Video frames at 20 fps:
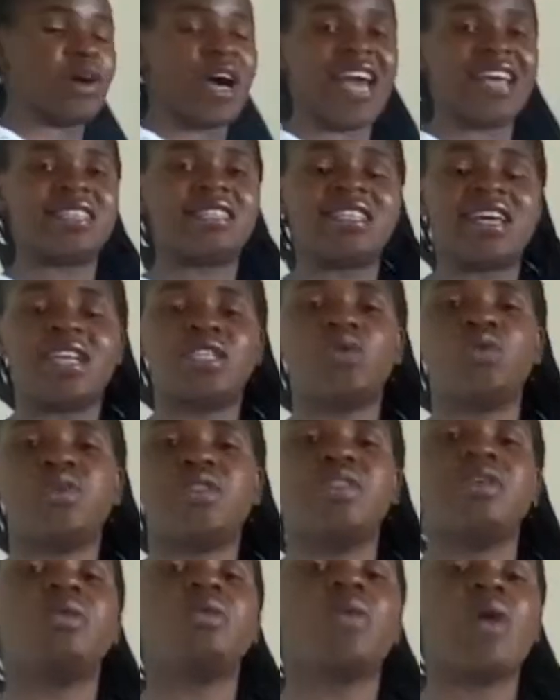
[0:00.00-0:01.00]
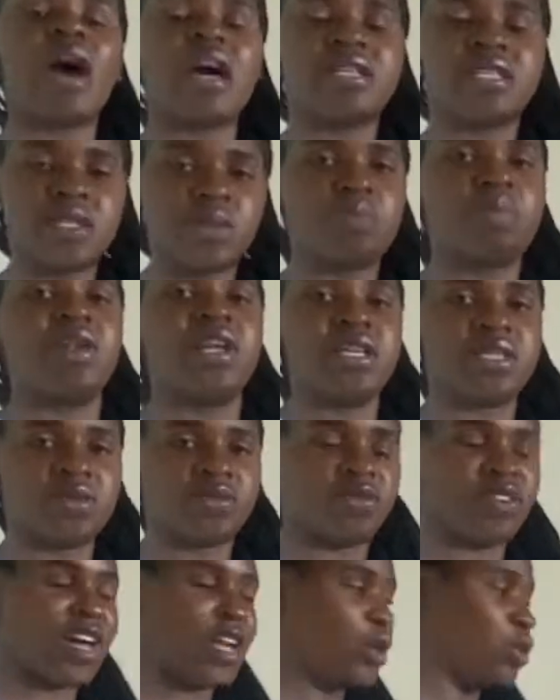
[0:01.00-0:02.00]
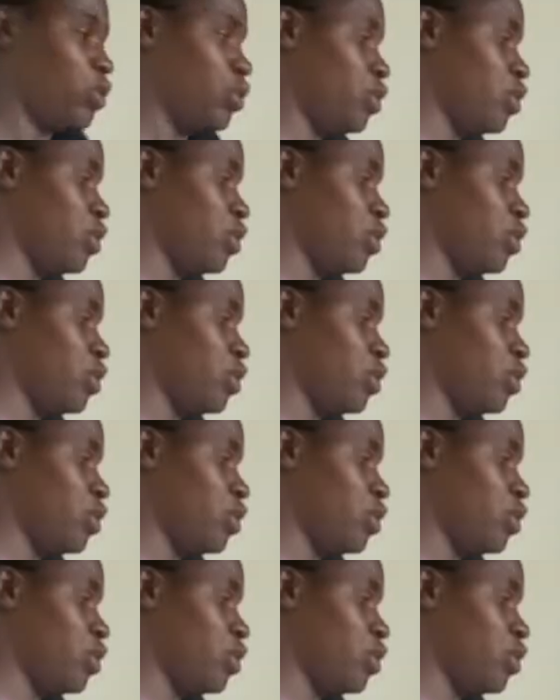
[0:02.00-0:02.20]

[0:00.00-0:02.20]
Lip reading: I start with the ones place value.